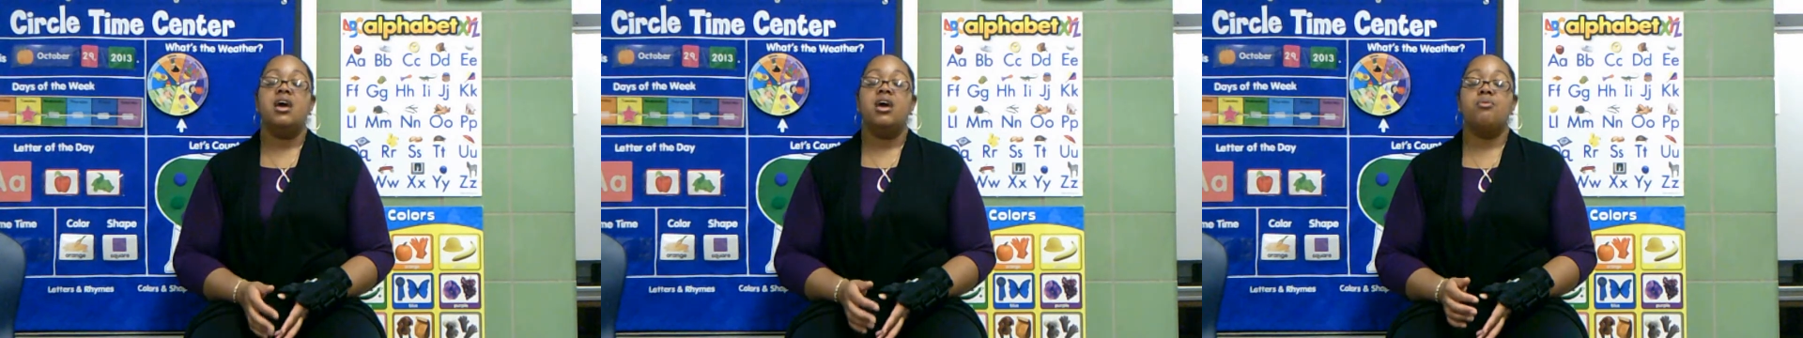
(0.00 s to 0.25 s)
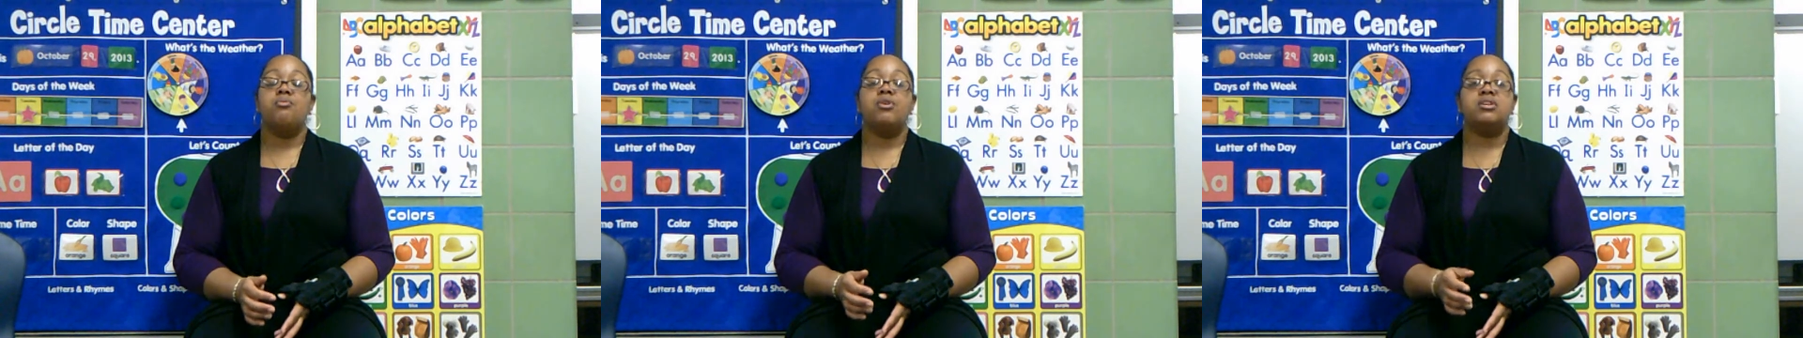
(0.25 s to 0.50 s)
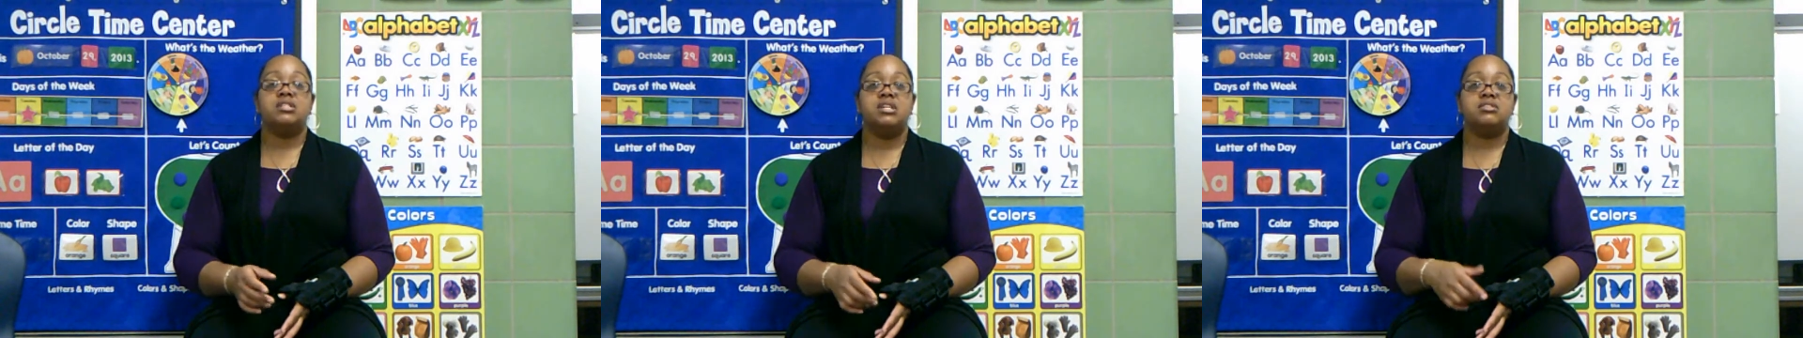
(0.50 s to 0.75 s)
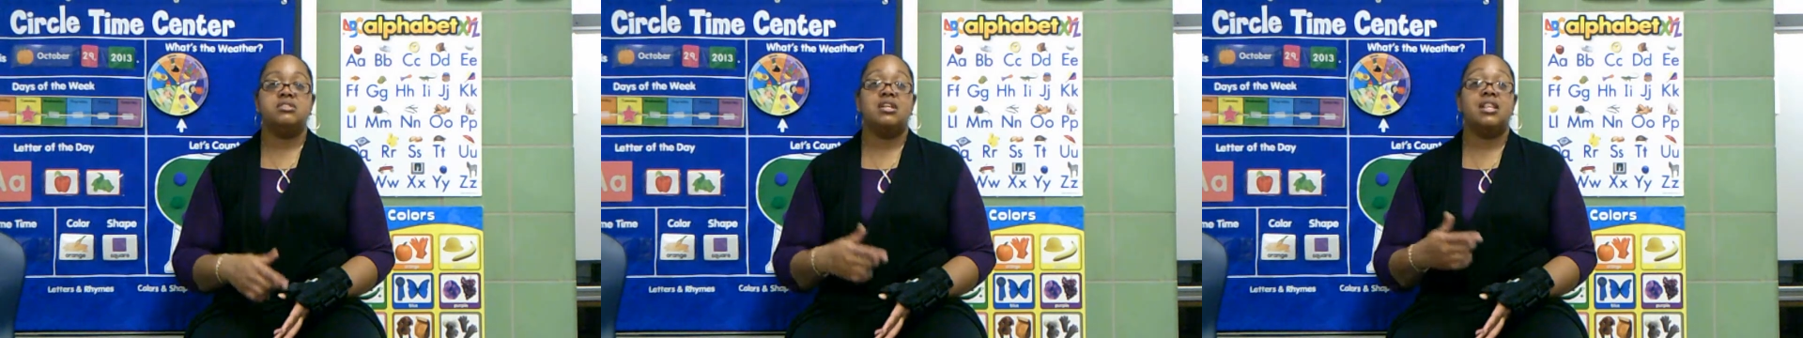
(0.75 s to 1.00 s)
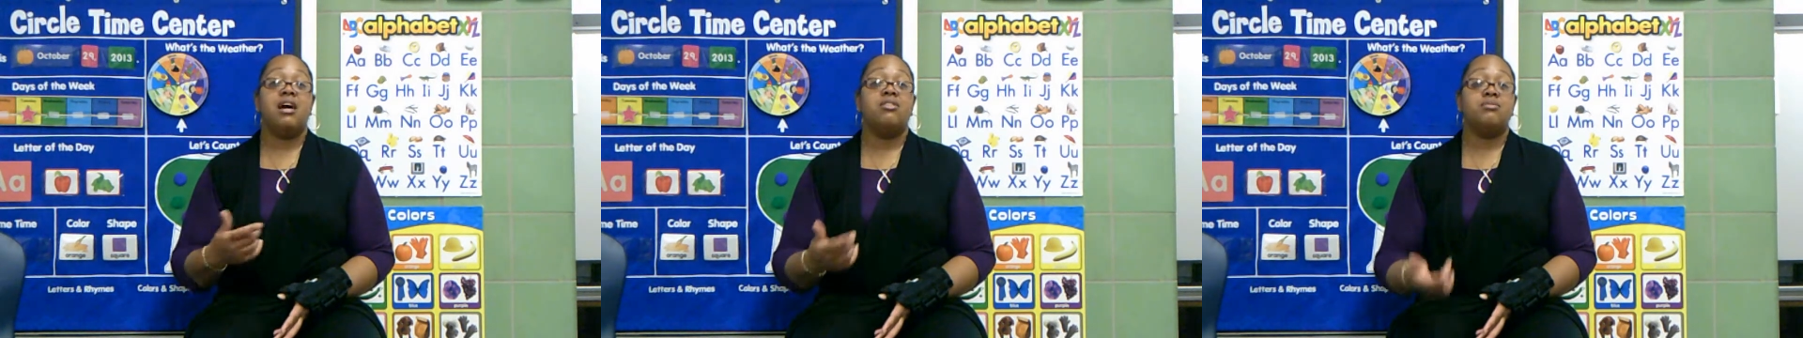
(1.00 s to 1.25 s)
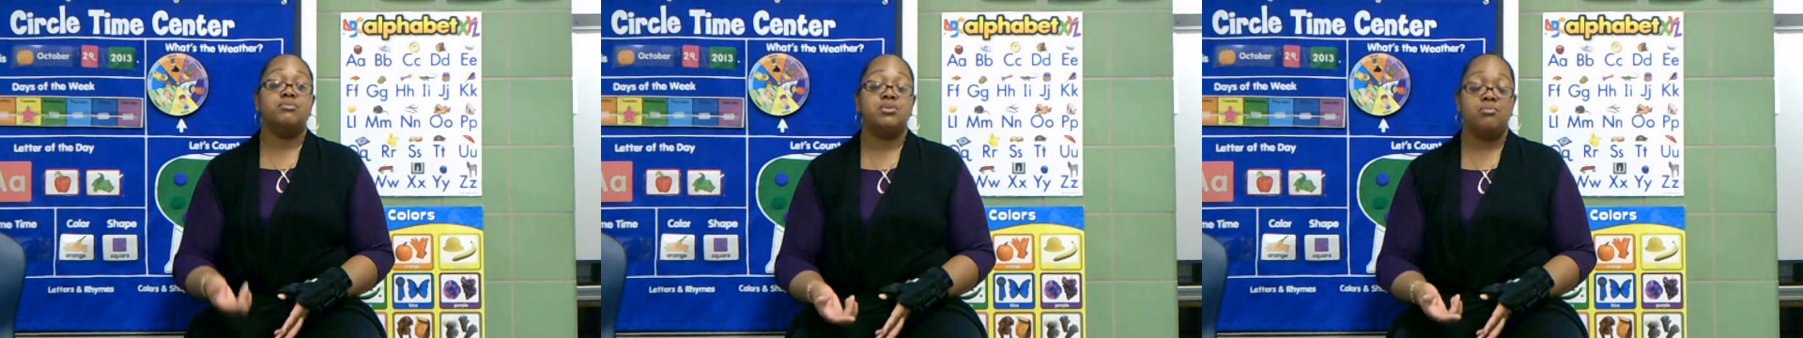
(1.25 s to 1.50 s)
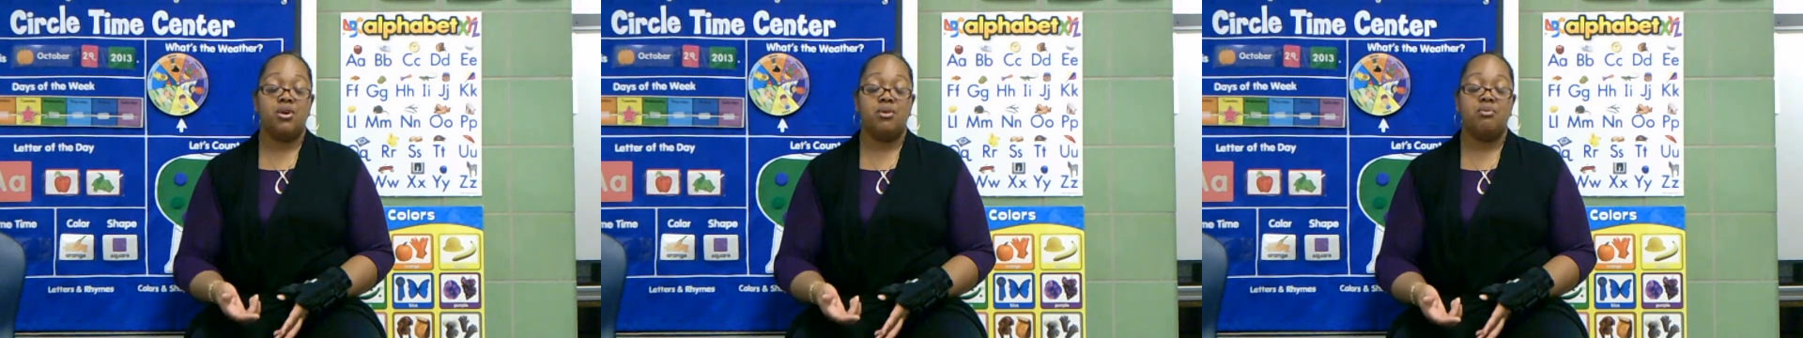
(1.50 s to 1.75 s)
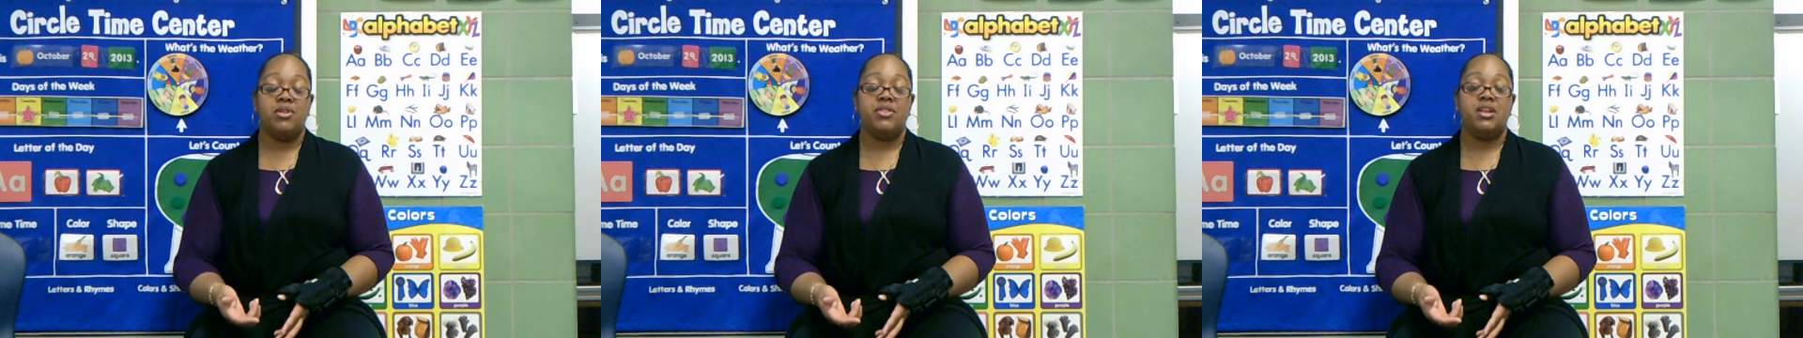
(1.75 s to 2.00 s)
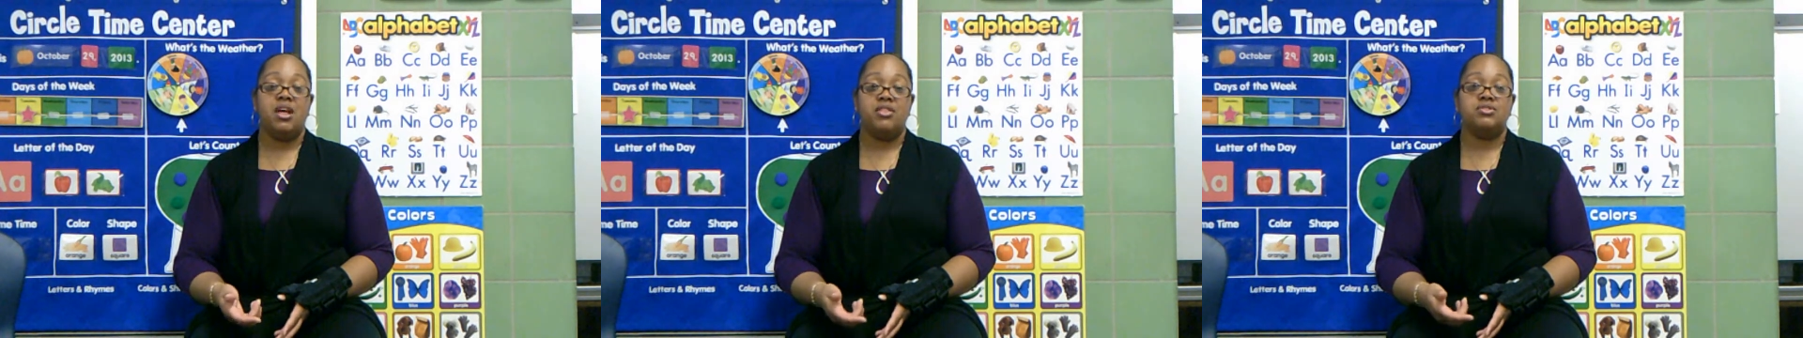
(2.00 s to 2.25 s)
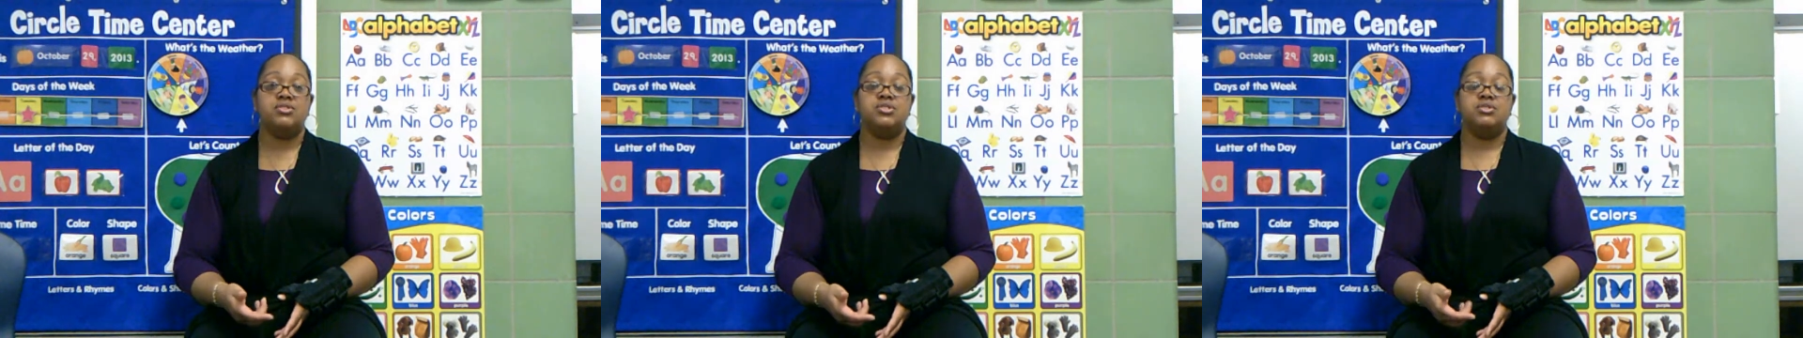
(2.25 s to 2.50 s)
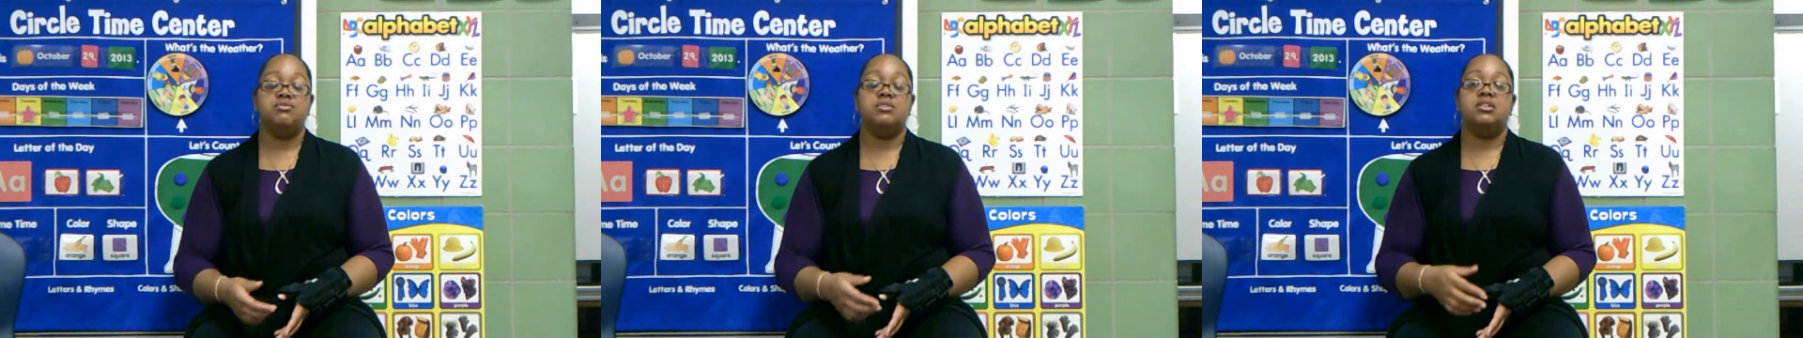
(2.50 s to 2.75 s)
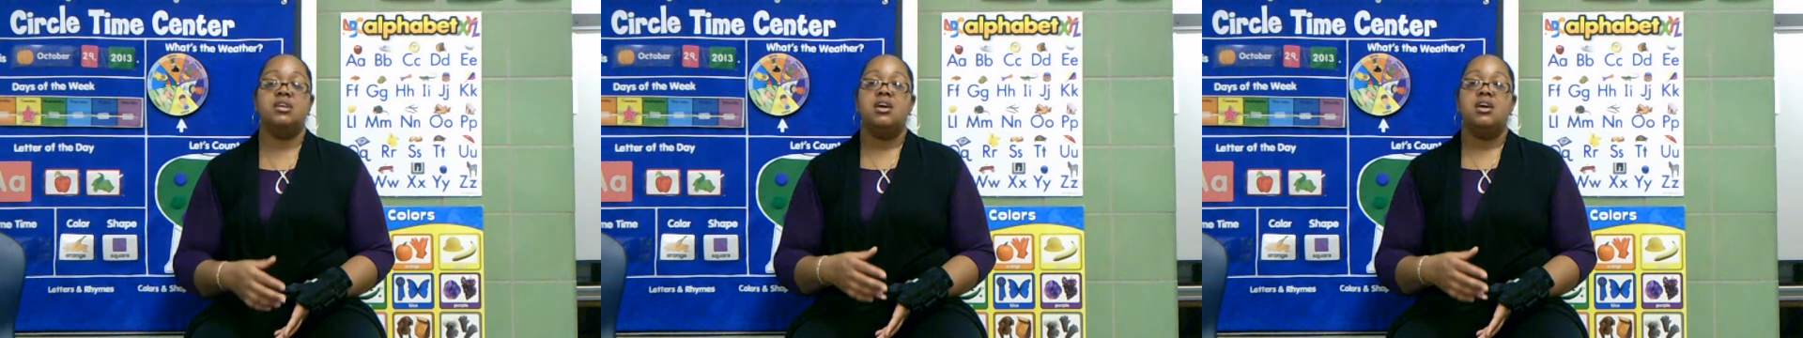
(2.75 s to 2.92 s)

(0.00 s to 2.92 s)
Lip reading: And workstations allow them to work with another student